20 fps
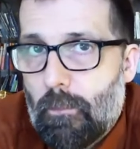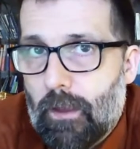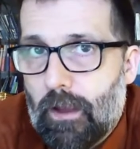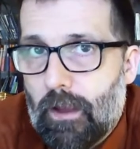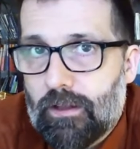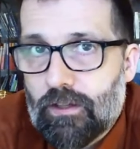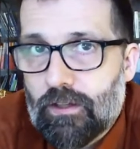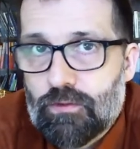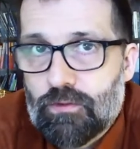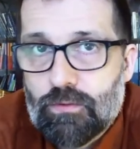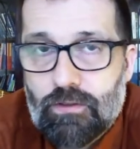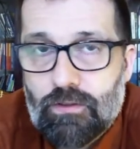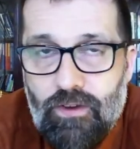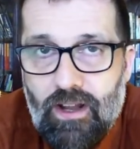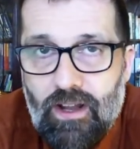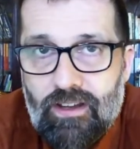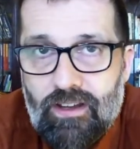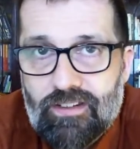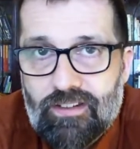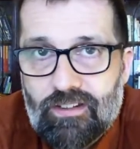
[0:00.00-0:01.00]
And this was a
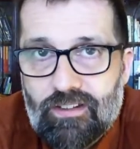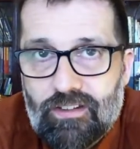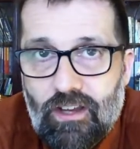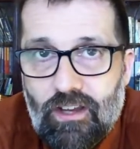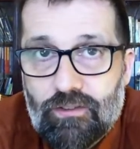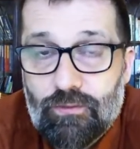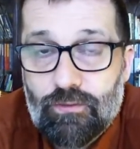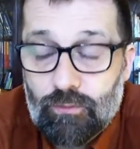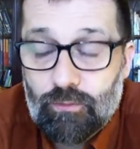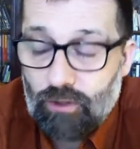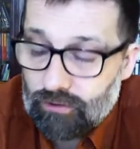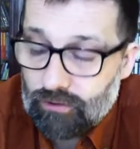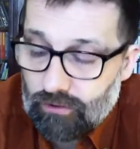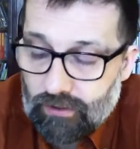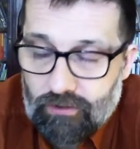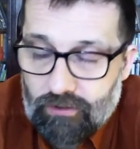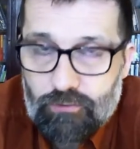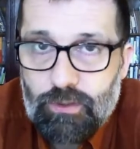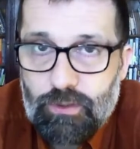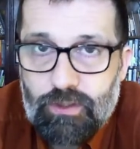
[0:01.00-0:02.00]
very successful model,
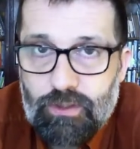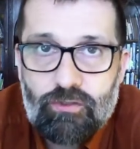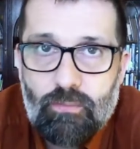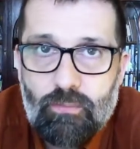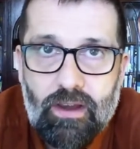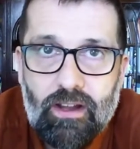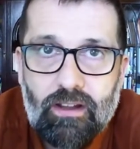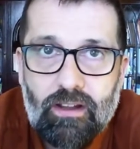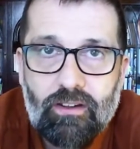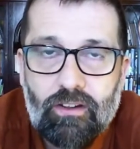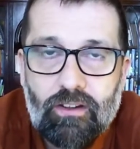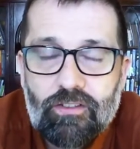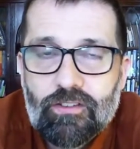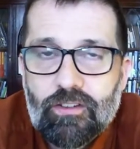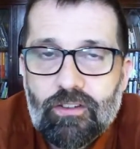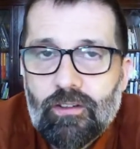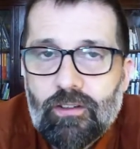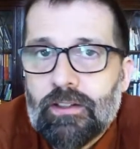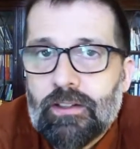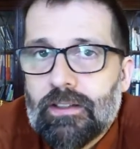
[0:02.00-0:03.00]
and it's been tremendous,